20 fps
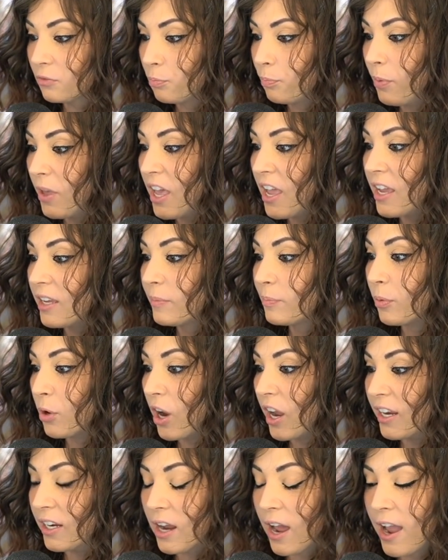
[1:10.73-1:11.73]
Big
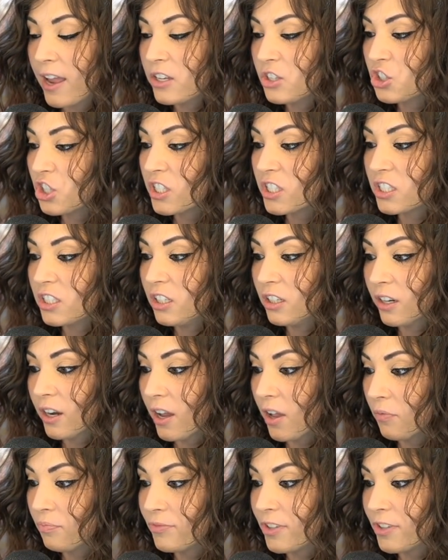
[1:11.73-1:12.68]
brain. I just, you know,